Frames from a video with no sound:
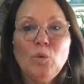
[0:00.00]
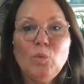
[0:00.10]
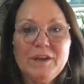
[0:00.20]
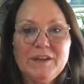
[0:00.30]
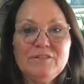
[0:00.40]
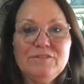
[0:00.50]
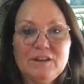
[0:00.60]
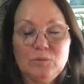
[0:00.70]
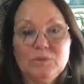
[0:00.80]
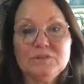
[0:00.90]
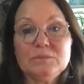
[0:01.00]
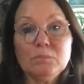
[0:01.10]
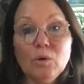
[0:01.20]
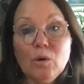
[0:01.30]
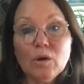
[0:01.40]
What if it was
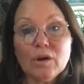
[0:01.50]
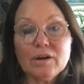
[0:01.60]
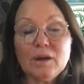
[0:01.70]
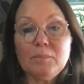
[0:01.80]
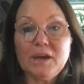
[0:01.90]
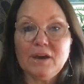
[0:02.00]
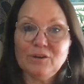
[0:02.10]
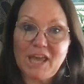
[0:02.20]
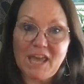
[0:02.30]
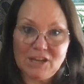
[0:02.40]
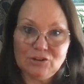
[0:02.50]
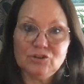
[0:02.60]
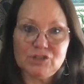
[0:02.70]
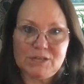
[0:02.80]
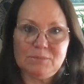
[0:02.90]
more about
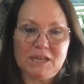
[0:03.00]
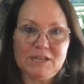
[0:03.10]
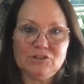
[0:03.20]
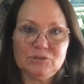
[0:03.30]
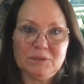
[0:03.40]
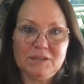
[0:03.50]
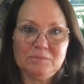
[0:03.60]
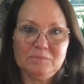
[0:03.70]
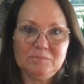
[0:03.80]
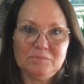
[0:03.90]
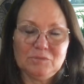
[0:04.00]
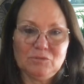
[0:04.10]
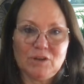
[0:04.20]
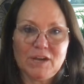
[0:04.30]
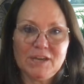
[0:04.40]
energy management,
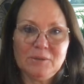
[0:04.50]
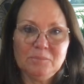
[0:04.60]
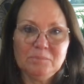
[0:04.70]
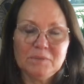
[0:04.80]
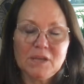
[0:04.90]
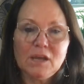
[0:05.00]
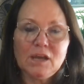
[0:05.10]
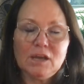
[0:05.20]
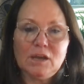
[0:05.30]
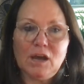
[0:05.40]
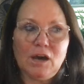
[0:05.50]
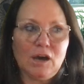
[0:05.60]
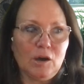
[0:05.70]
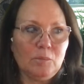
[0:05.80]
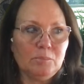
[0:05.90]
right?
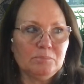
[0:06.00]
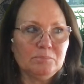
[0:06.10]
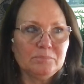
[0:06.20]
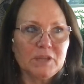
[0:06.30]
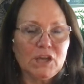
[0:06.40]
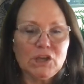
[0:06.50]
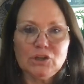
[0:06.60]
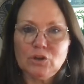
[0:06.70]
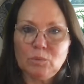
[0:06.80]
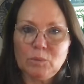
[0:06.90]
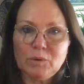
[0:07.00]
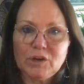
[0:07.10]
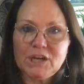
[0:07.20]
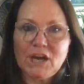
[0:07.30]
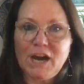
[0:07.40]
Um, when
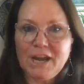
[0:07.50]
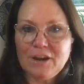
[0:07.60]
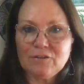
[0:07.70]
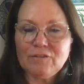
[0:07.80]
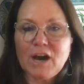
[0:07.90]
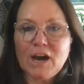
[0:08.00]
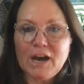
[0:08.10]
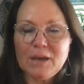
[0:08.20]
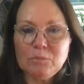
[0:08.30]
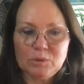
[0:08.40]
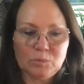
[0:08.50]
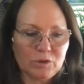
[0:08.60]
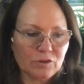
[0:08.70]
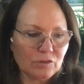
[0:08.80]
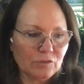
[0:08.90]
we're in a higher vibe, when
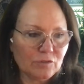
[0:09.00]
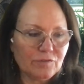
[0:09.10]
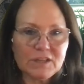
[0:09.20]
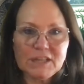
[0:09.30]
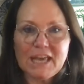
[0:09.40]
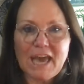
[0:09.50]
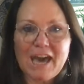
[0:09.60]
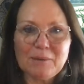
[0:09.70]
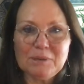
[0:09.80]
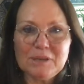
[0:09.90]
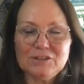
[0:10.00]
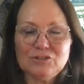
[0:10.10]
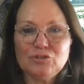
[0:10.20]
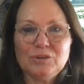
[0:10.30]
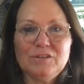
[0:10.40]
we're feeling happy
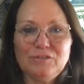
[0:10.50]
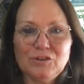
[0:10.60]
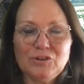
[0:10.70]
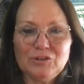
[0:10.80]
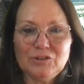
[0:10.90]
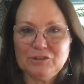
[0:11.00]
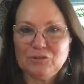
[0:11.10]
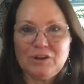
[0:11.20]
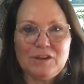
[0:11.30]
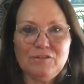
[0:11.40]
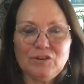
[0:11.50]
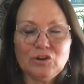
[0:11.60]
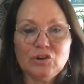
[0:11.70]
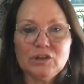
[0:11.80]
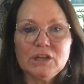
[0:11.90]
and joyful and
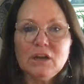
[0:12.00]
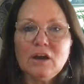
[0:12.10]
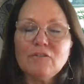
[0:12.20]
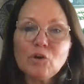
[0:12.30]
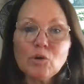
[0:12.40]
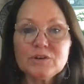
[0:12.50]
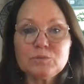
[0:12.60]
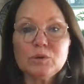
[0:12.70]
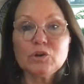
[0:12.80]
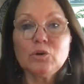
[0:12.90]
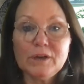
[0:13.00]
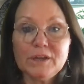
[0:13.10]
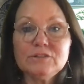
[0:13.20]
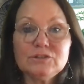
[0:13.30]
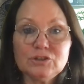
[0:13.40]
grateful, of course, we're
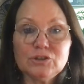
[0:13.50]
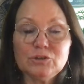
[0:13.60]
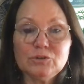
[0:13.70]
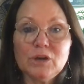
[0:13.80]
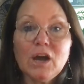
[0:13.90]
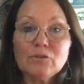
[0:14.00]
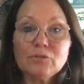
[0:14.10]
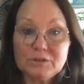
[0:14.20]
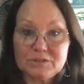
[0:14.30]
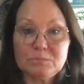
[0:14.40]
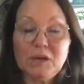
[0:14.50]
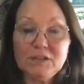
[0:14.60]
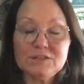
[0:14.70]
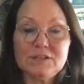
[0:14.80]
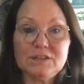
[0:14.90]
going to
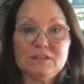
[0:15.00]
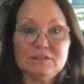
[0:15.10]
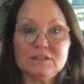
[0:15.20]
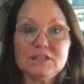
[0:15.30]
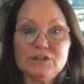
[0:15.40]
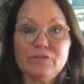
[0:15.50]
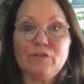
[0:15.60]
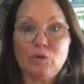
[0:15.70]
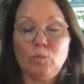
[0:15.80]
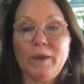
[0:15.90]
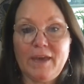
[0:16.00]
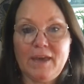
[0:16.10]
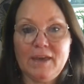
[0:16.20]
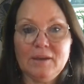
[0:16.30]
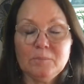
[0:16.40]
respond to things in a different
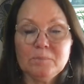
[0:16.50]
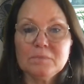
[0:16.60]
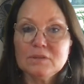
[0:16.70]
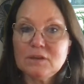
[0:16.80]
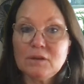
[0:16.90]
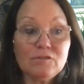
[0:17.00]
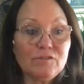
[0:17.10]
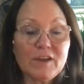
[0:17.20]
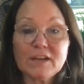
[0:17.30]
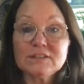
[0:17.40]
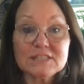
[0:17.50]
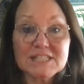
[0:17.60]
way. In fact, the